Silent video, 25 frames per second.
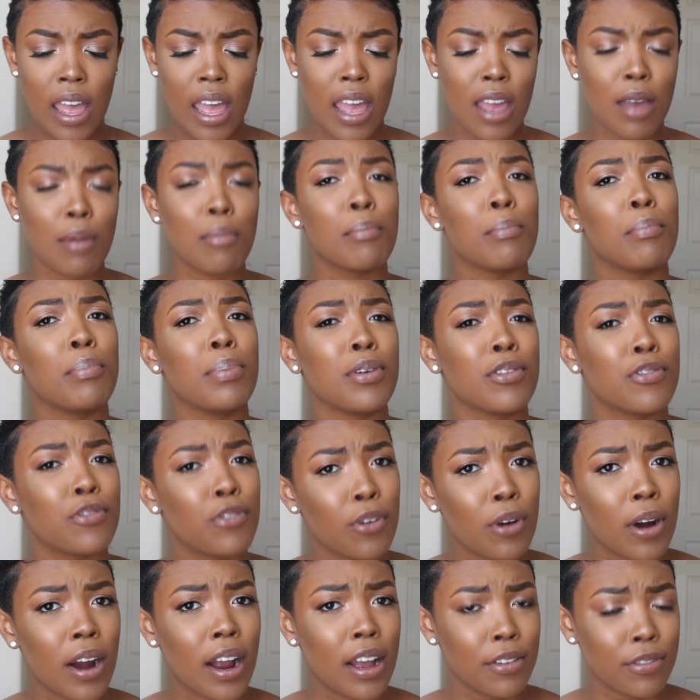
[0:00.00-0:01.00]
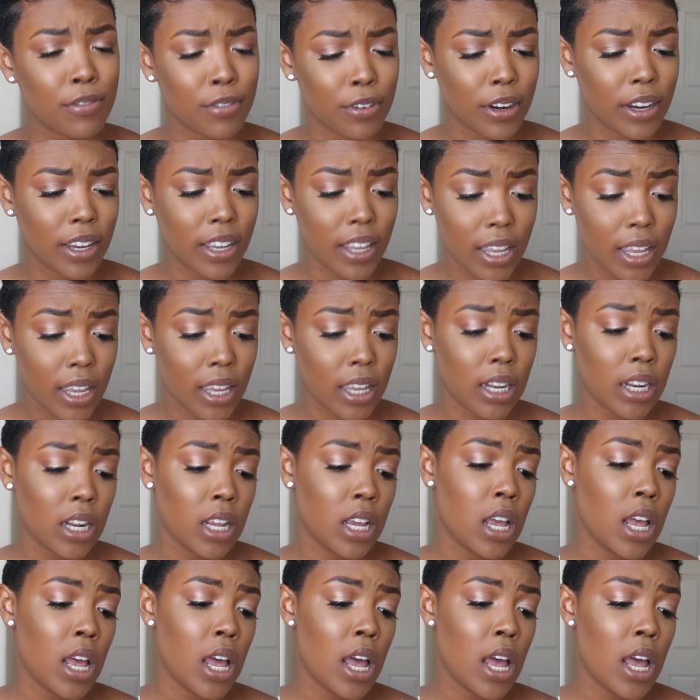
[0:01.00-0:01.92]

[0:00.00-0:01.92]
and before I forget,